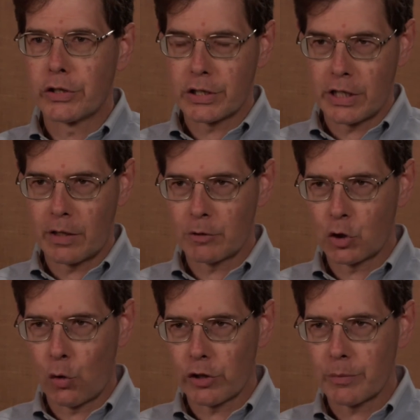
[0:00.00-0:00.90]
to the same
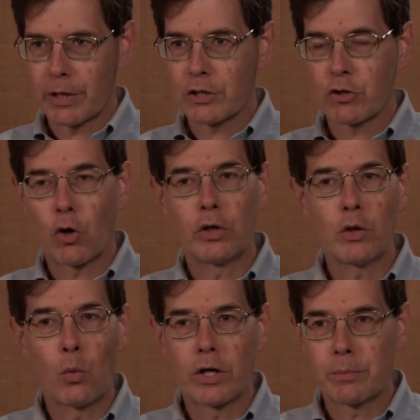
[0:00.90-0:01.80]
source because there's
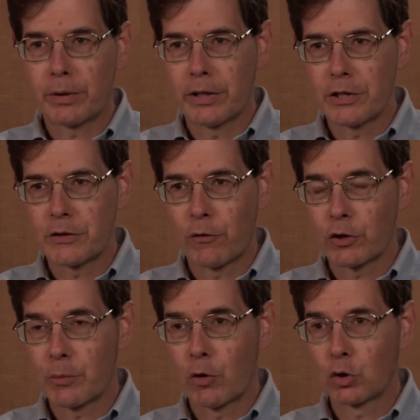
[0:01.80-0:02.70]
only one place
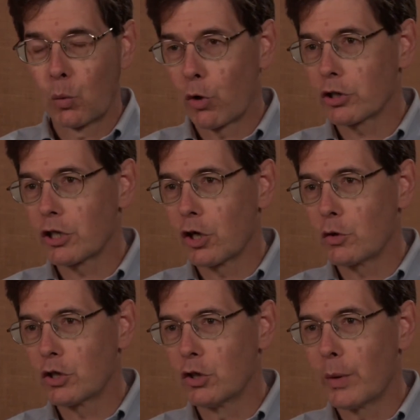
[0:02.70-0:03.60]
for spiritual work to
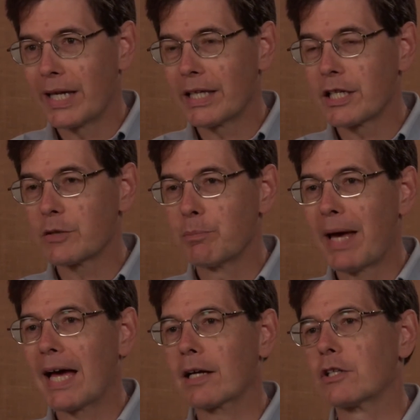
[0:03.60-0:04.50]
go to, and that is
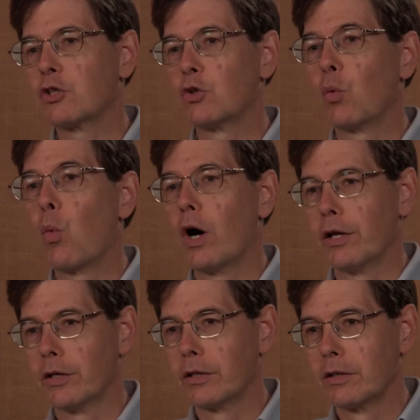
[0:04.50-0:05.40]
back to the
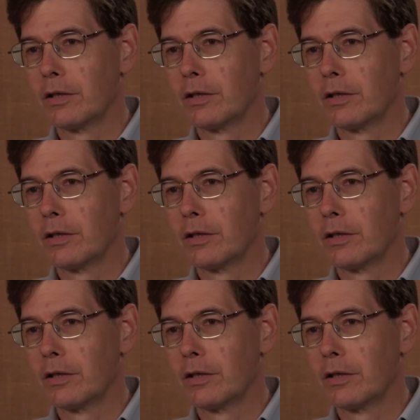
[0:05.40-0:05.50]
One,